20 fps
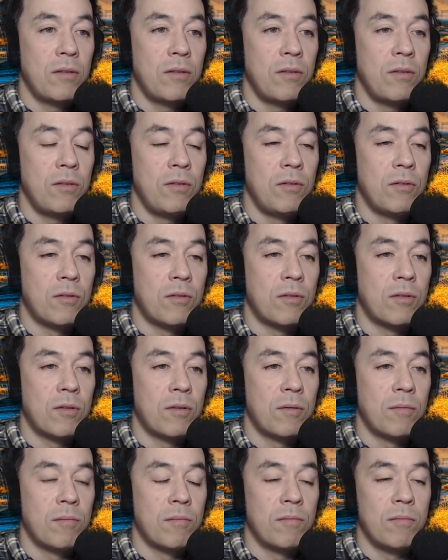
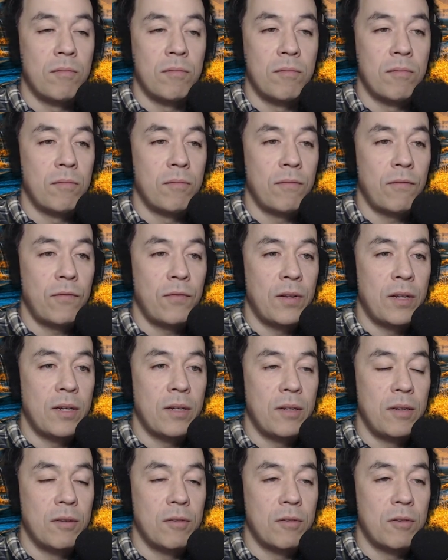you're,
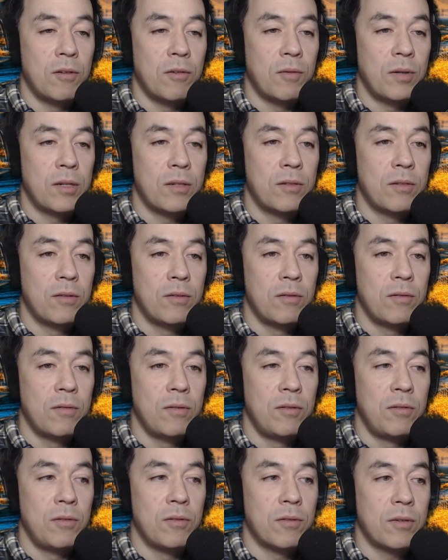going to
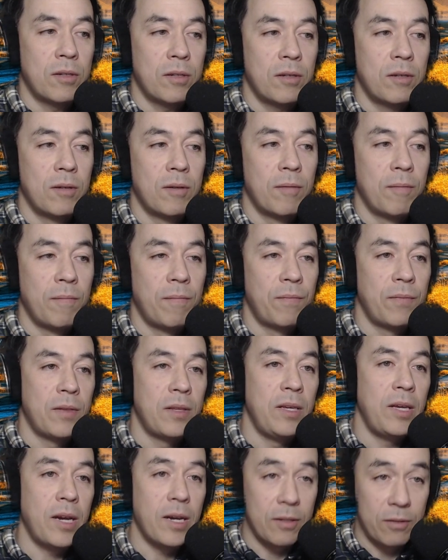New York?
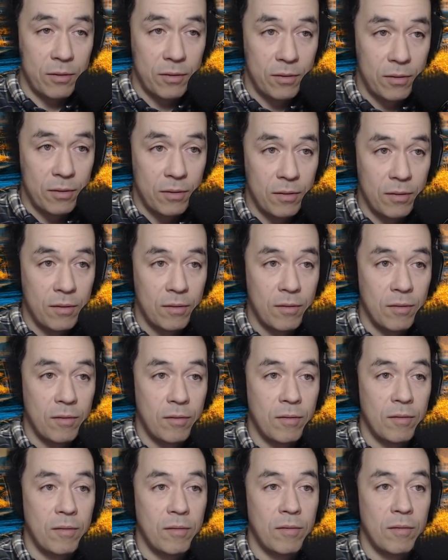Yes.
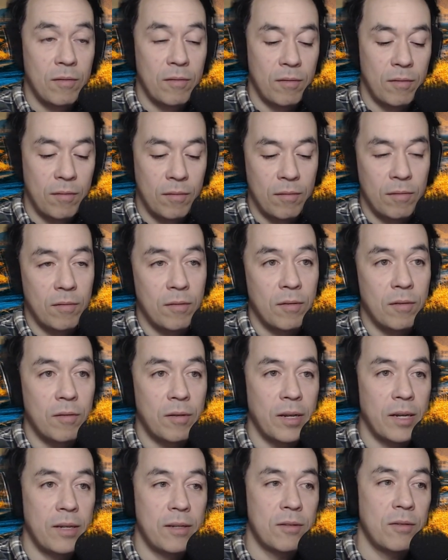
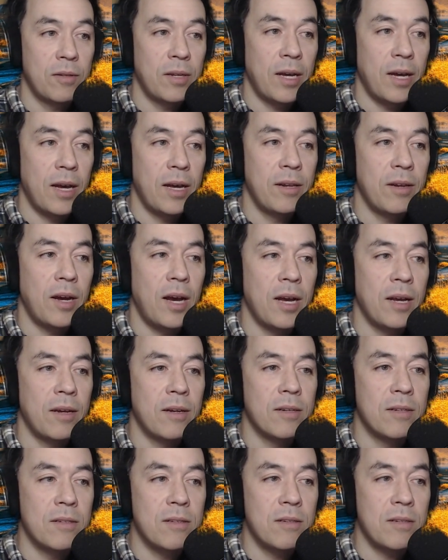Okay, so yeah, I
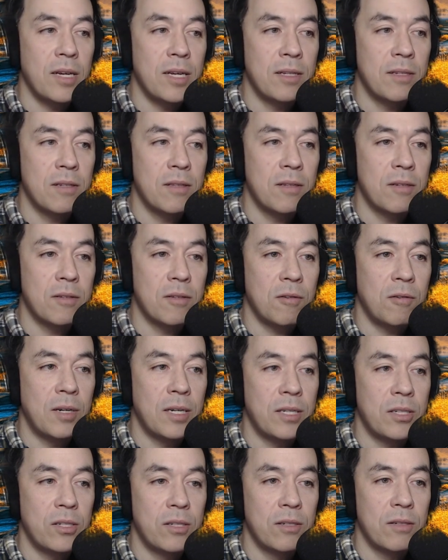can sense this
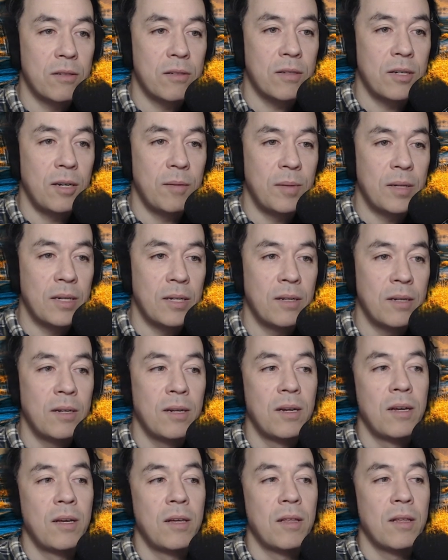question is coming.
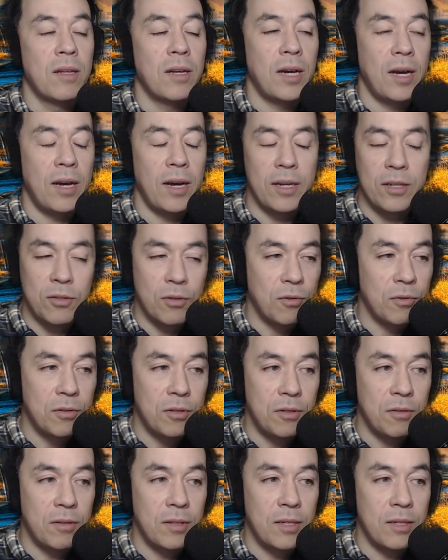I told
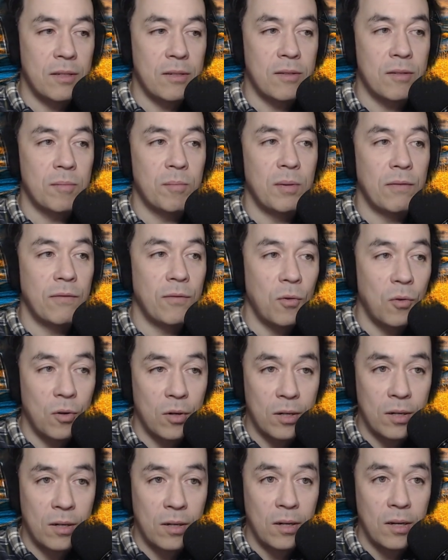you this
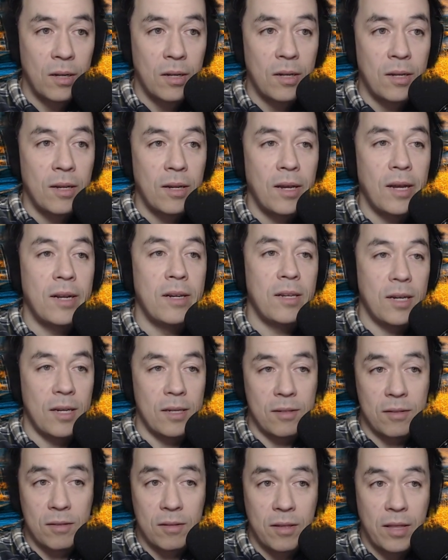before. And
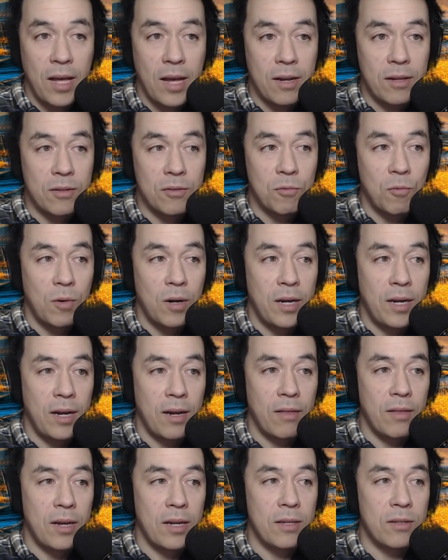yes, that is
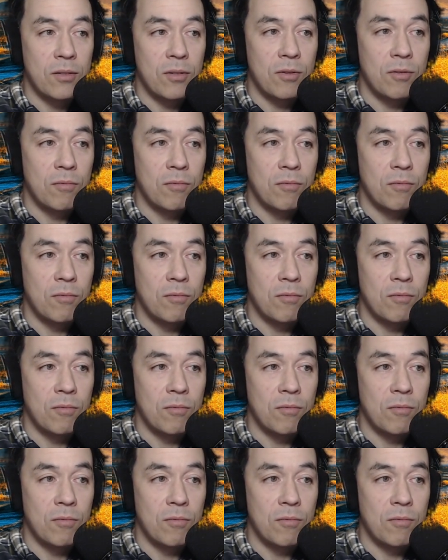why, that is the